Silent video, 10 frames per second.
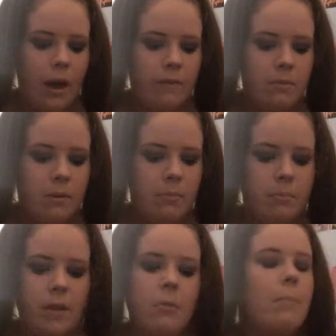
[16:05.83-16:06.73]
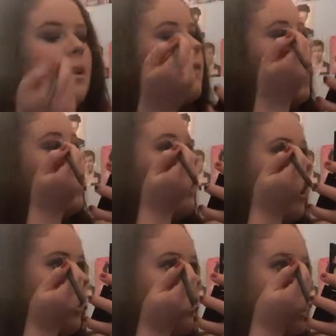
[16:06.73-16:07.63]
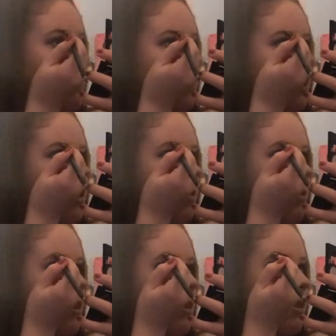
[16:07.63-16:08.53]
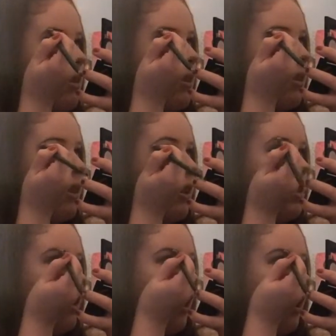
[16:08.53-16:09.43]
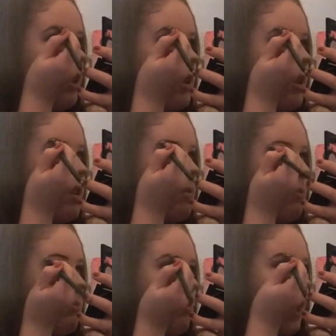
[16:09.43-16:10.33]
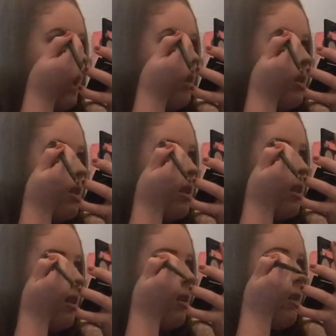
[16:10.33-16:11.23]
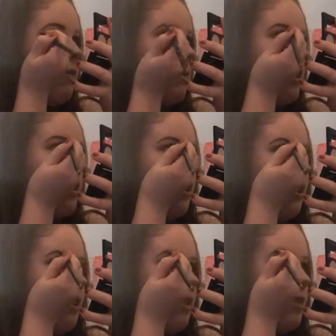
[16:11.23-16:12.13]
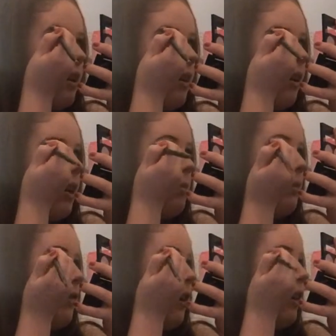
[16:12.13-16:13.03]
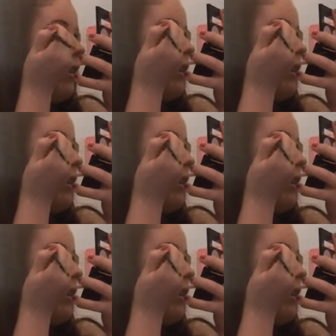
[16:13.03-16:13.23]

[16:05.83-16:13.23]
I've just been giving them a bit of colour and shaping them the tiniest bit, because I kind of prefer